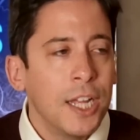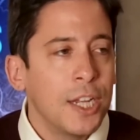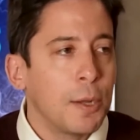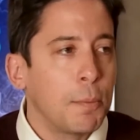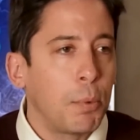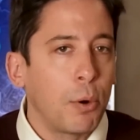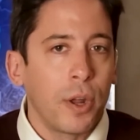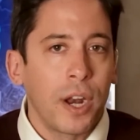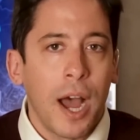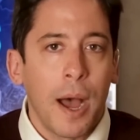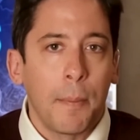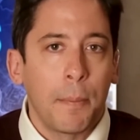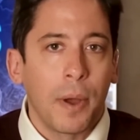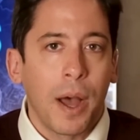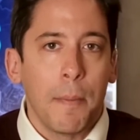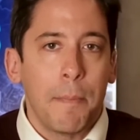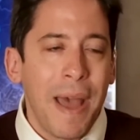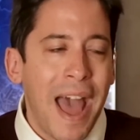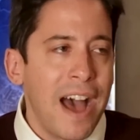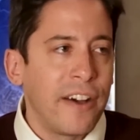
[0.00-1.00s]
to put
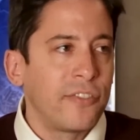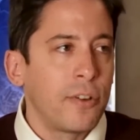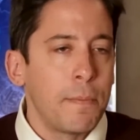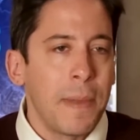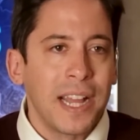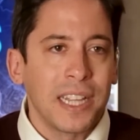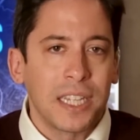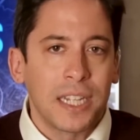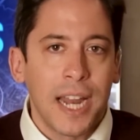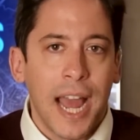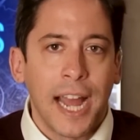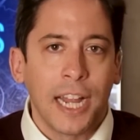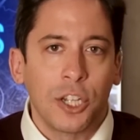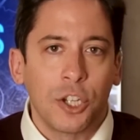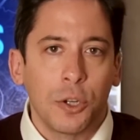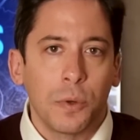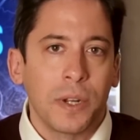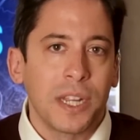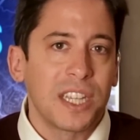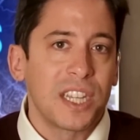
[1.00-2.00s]
up a Baphomet
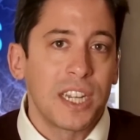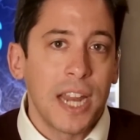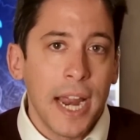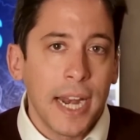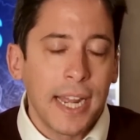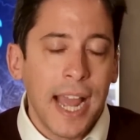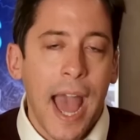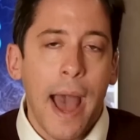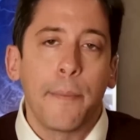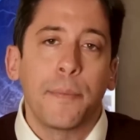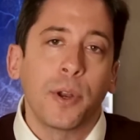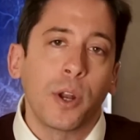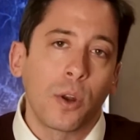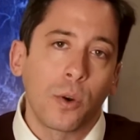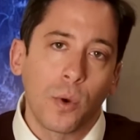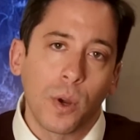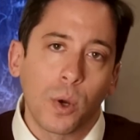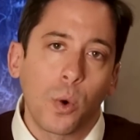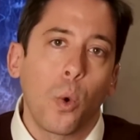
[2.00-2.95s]
statue in a state capitol or